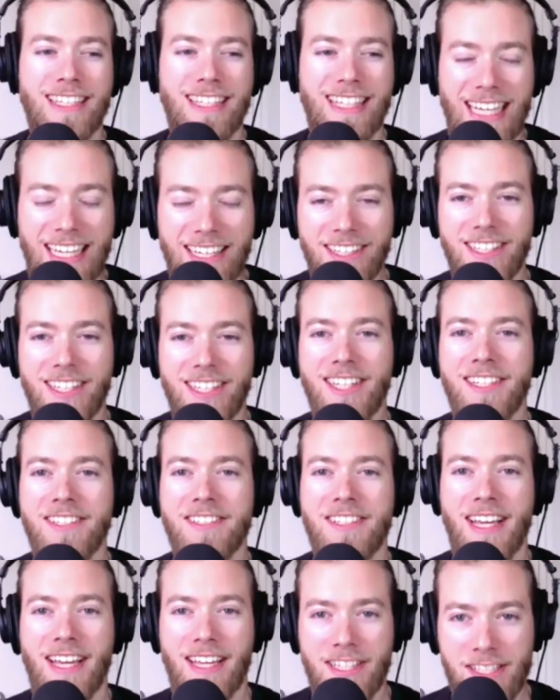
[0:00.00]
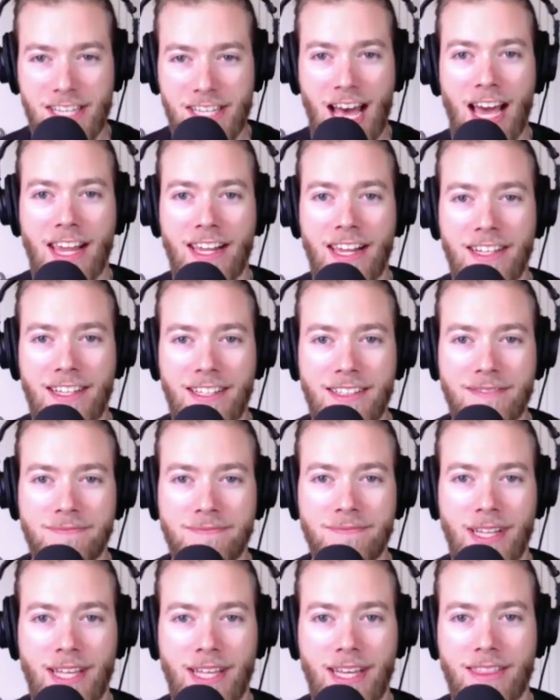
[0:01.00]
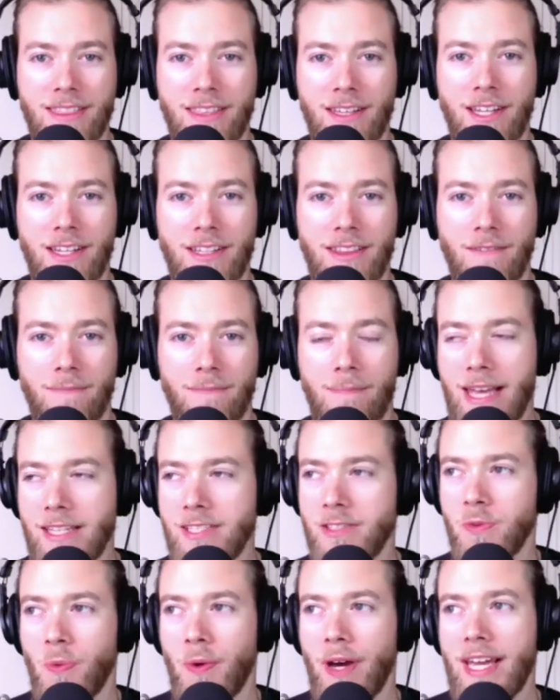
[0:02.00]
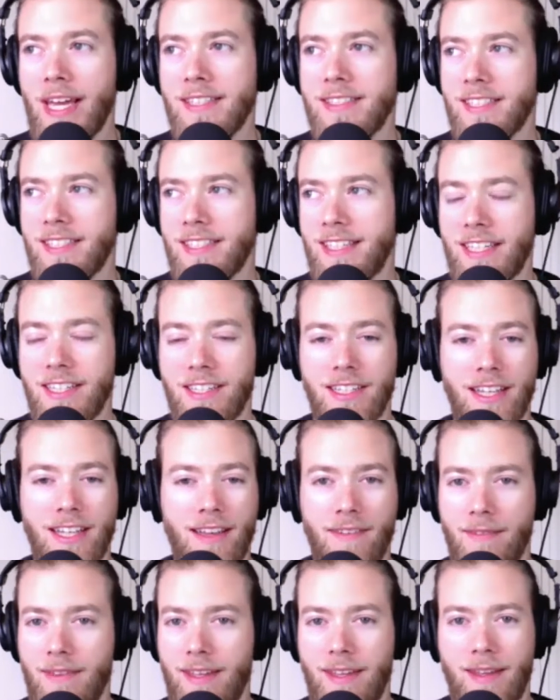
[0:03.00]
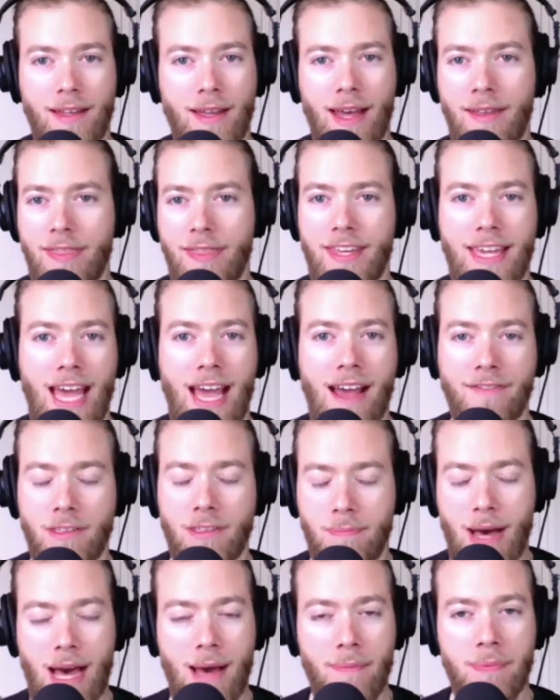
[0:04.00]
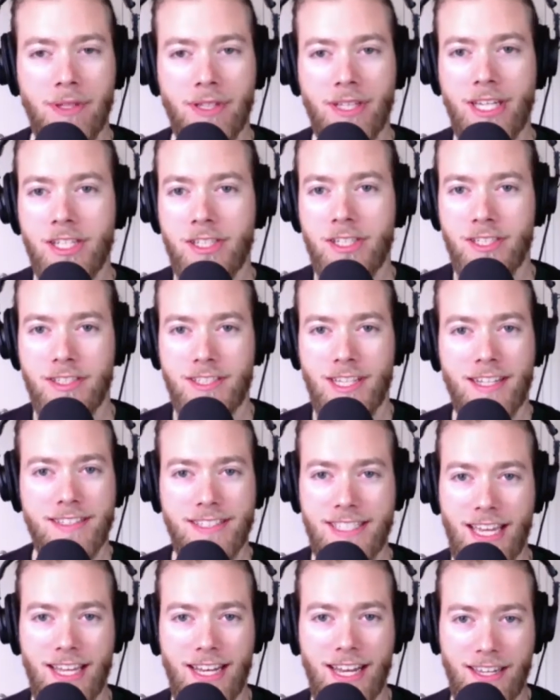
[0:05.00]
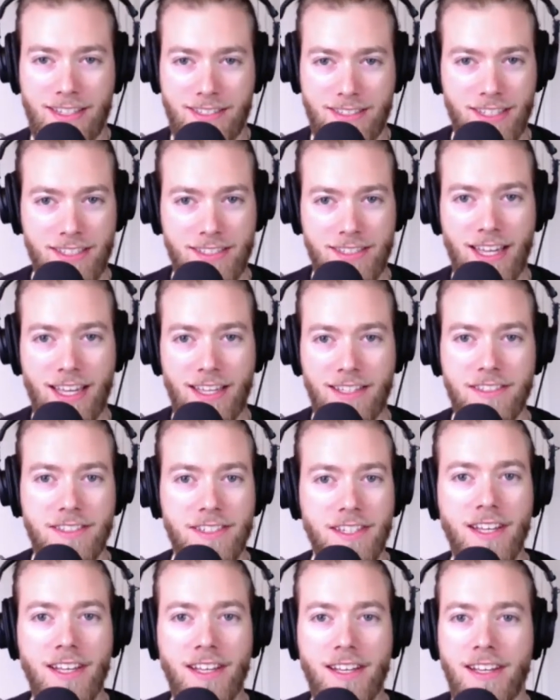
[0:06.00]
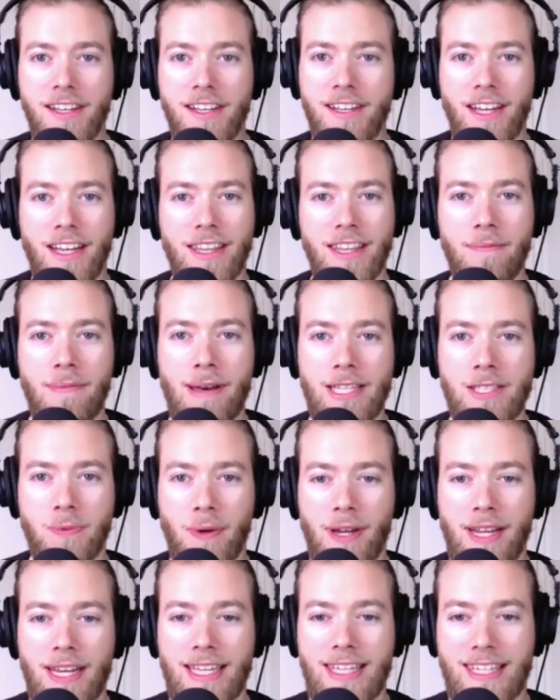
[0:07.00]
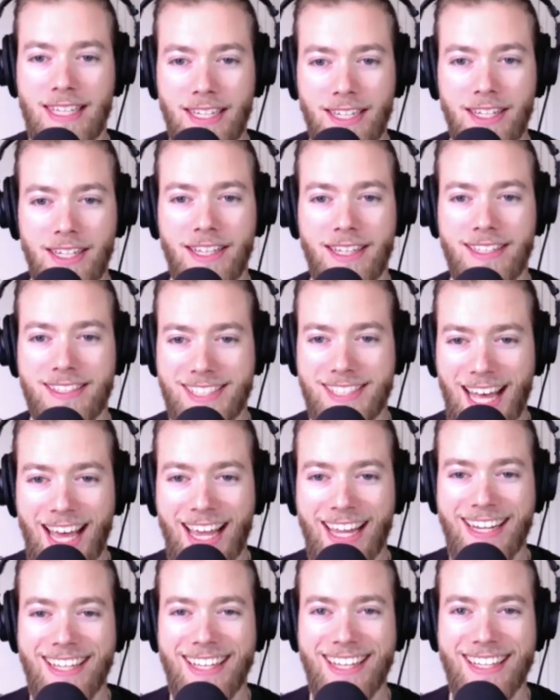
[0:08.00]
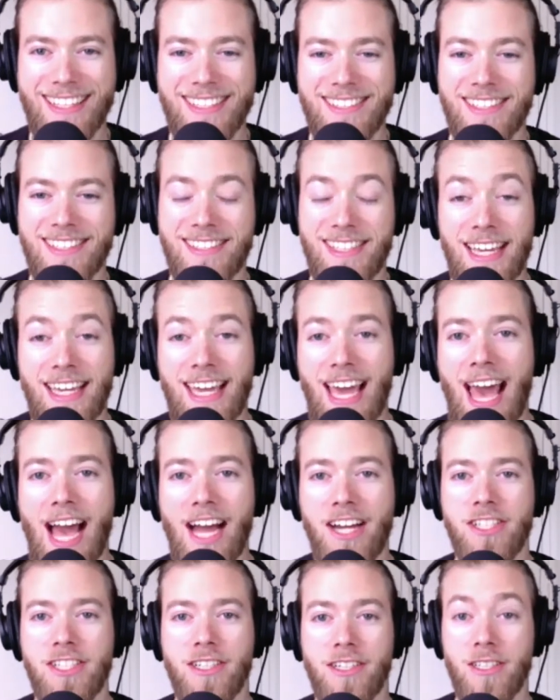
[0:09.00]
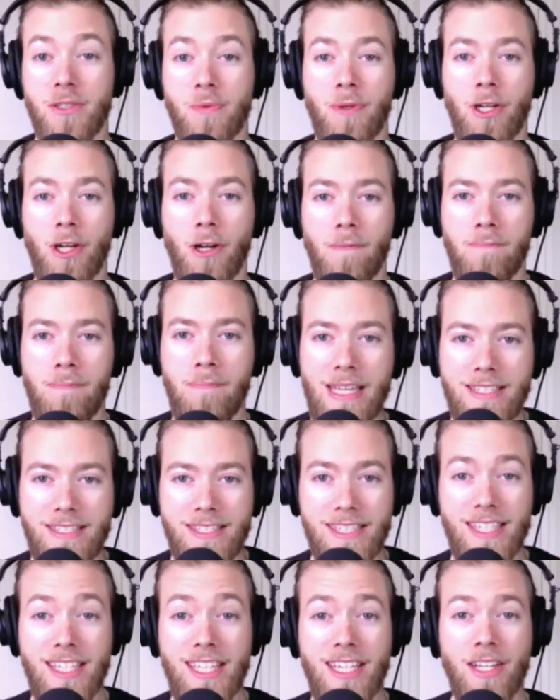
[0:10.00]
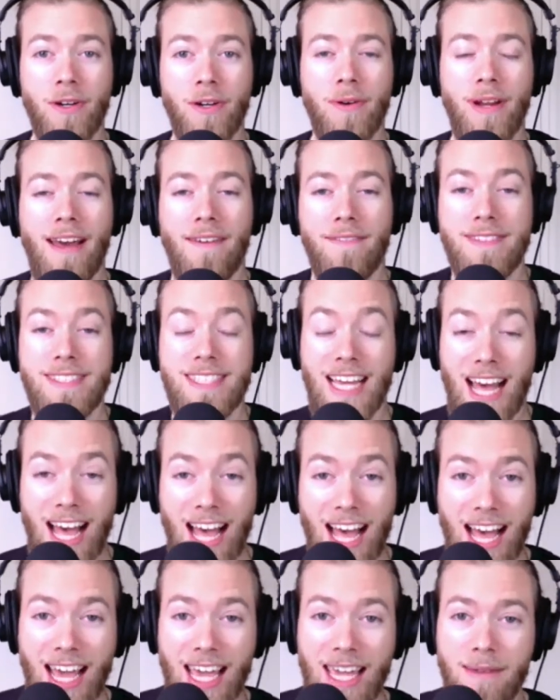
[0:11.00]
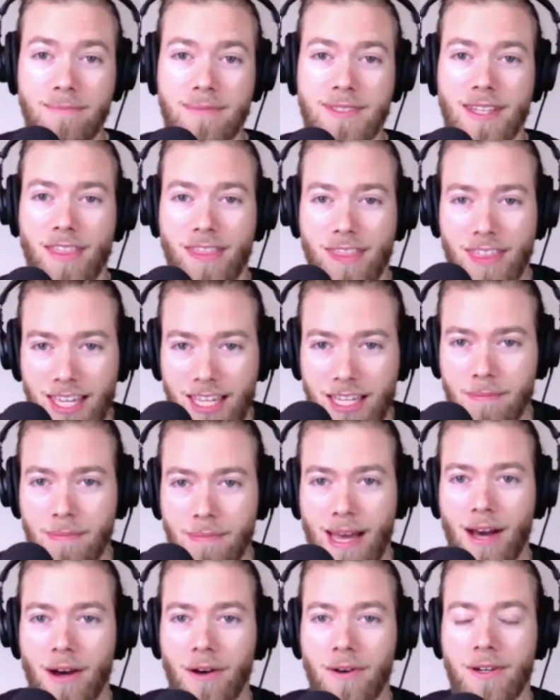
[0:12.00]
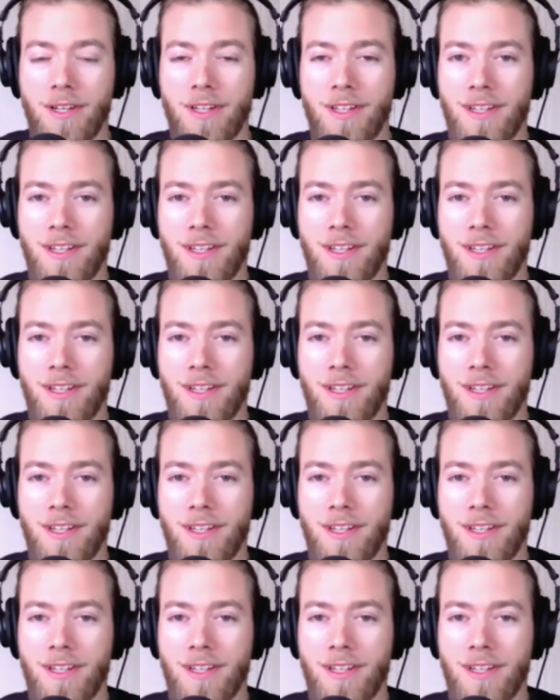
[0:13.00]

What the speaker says: kills anxiety. Like the best way to kill, I think half the population's on Xanax these days. And the best way to kill anxiety is to take action, because when you're busy, you don't have time to think about